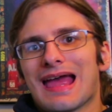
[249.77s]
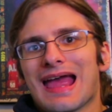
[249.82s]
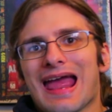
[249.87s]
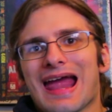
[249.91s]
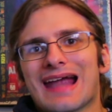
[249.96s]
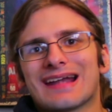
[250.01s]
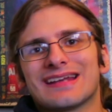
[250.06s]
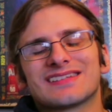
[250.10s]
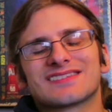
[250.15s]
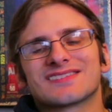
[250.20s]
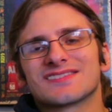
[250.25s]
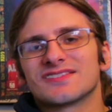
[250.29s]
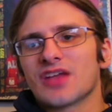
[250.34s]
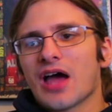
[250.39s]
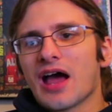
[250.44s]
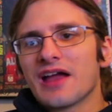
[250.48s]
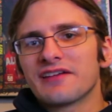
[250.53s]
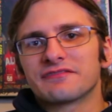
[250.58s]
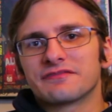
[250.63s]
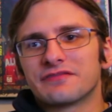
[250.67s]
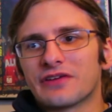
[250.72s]
and it's
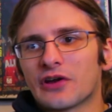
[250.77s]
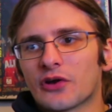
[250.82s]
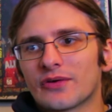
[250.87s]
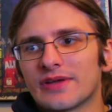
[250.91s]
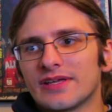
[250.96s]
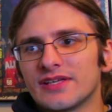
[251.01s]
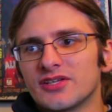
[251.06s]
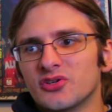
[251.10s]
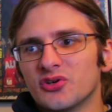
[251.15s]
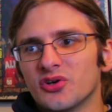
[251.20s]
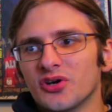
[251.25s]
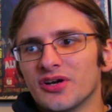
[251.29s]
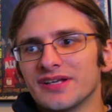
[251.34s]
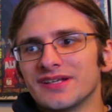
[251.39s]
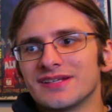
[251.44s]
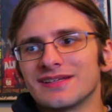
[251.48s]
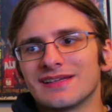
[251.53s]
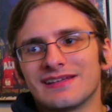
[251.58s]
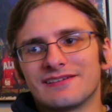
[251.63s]
not very good.